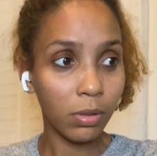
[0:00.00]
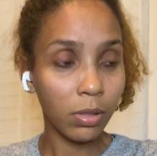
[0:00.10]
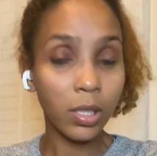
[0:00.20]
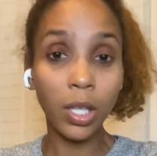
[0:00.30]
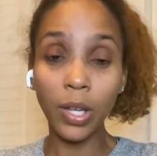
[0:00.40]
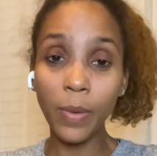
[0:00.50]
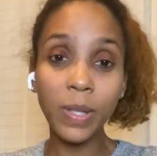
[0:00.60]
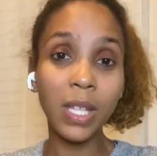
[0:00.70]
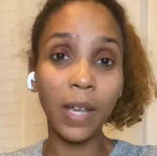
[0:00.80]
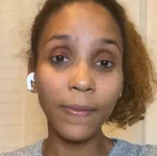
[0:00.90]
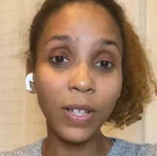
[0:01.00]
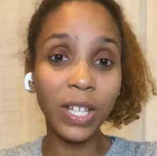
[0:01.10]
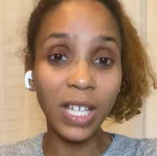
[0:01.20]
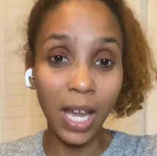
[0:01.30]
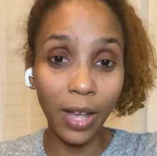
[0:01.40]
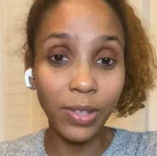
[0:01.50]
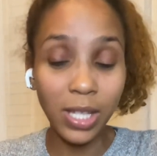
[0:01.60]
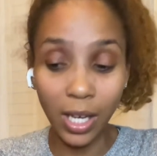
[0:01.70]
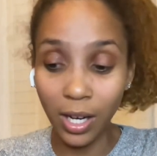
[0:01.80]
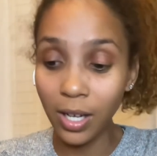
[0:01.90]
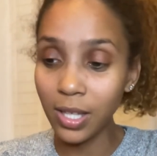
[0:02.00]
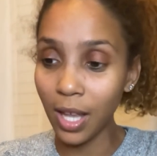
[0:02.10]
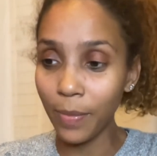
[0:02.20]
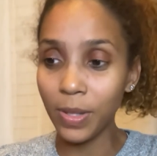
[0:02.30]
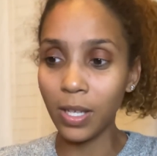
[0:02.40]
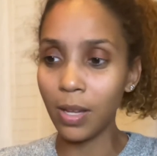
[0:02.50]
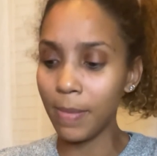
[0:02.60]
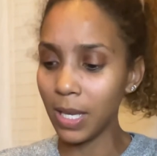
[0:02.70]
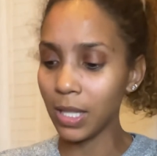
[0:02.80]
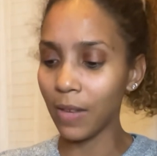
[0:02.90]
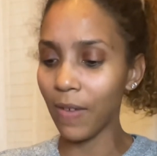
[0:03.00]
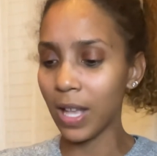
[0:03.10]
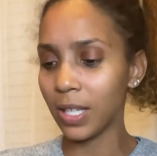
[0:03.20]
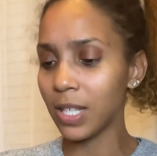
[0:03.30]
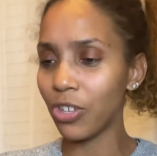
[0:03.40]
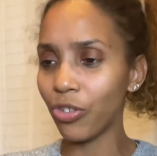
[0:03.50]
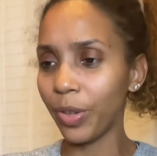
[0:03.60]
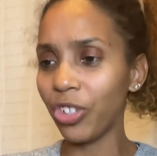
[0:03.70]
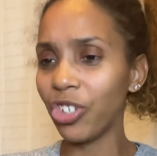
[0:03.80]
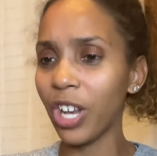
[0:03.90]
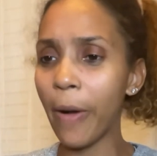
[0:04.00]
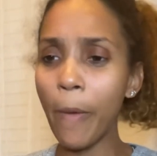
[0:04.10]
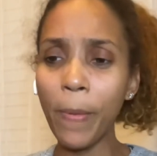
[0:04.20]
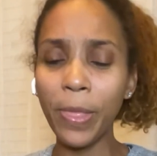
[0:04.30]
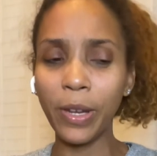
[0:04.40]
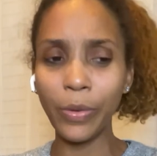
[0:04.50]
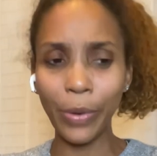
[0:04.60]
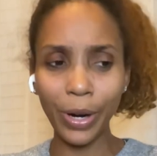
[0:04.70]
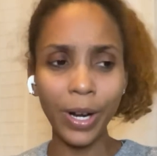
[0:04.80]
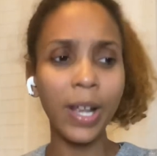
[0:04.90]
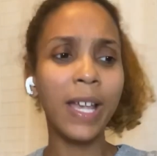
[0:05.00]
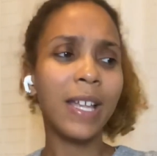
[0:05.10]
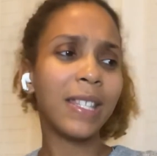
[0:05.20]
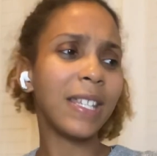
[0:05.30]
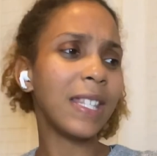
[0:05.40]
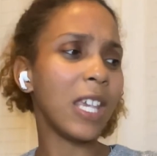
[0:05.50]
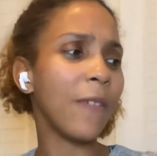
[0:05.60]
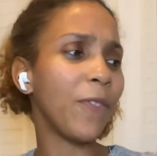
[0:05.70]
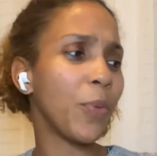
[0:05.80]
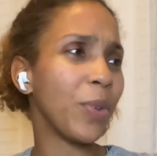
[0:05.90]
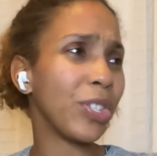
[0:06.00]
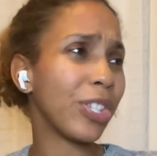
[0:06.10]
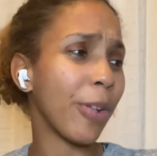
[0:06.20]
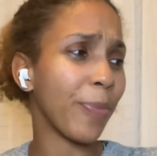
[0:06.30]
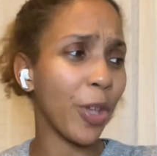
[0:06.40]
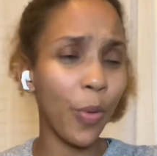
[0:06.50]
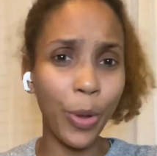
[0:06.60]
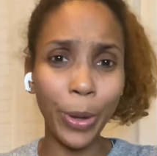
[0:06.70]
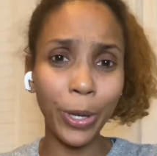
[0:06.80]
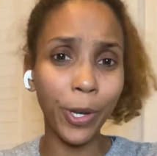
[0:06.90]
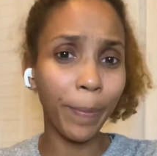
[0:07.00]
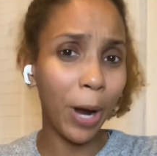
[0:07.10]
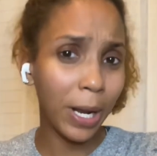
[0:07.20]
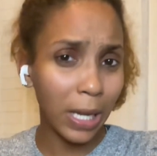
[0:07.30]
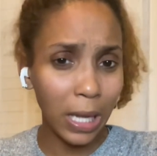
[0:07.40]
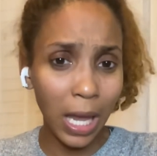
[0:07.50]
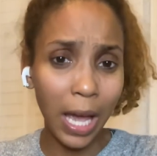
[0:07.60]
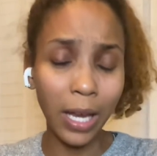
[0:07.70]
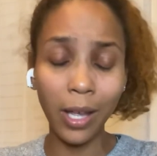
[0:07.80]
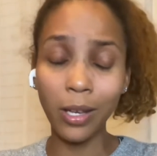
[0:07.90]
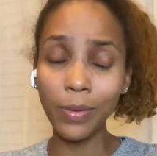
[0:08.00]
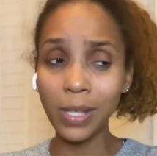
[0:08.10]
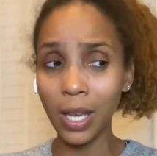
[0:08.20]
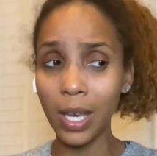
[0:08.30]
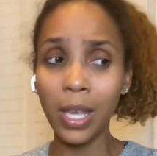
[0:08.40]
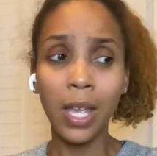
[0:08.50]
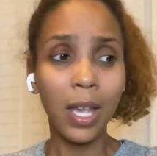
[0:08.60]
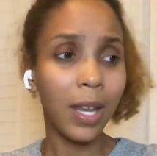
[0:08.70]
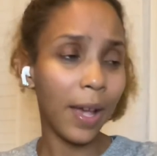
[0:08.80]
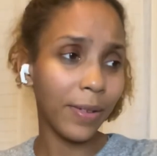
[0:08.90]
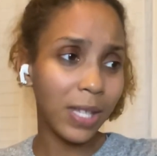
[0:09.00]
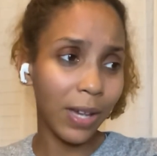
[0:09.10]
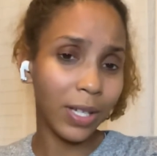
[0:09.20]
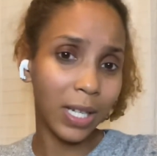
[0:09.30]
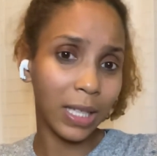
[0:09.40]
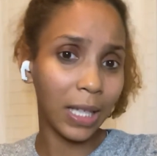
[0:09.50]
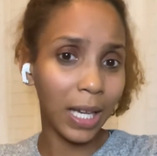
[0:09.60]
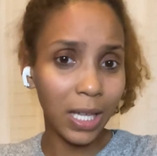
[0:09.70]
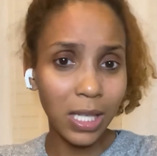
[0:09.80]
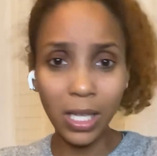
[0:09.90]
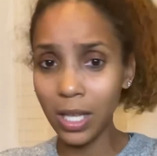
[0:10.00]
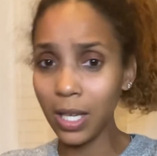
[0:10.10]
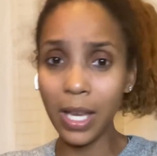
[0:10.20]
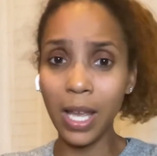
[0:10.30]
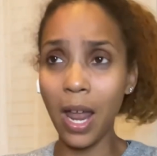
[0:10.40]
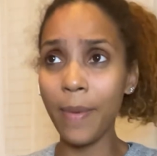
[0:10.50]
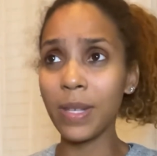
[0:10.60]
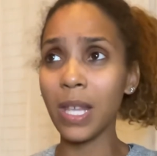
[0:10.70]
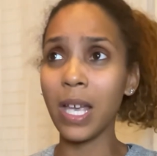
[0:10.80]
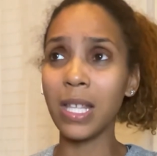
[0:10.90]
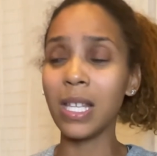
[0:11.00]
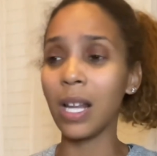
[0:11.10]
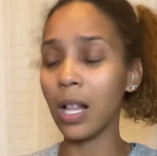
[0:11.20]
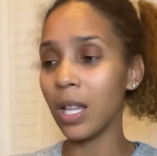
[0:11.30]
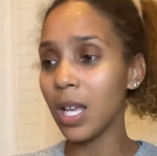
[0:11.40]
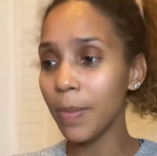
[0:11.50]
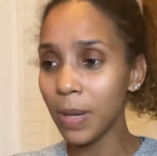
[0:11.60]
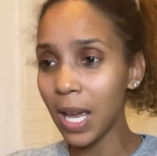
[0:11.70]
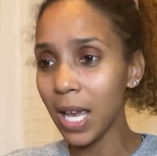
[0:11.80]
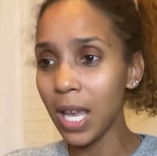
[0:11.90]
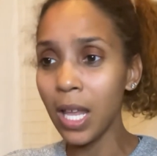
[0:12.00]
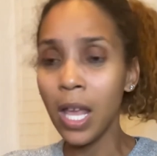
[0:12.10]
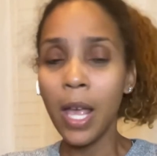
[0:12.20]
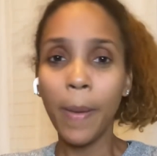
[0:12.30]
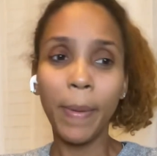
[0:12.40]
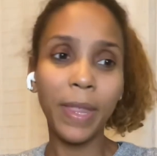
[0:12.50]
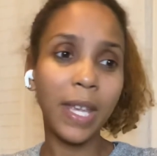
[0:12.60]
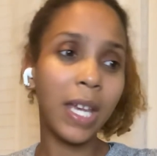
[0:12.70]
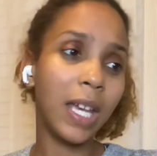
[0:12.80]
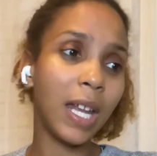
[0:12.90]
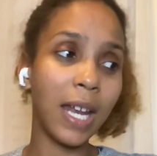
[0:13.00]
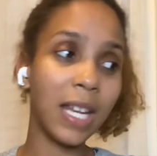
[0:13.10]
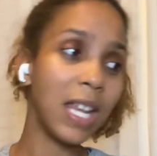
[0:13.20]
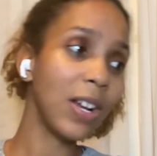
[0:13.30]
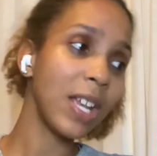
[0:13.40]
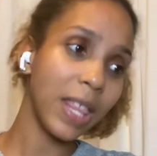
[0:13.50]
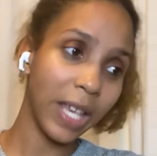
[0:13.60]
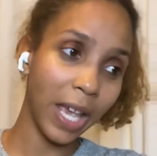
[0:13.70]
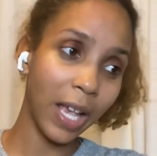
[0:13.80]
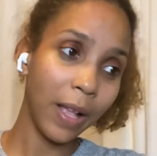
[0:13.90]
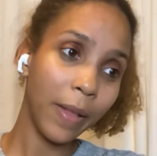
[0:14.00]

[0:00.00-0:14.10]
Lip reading: So that was definitely downstairs. That was a domestic violence situation. I opened the door to see if it was something going on in the parking lot. I do stay downtown in Atlanta, and I was like, is it a club night? But then I didn't hear anything.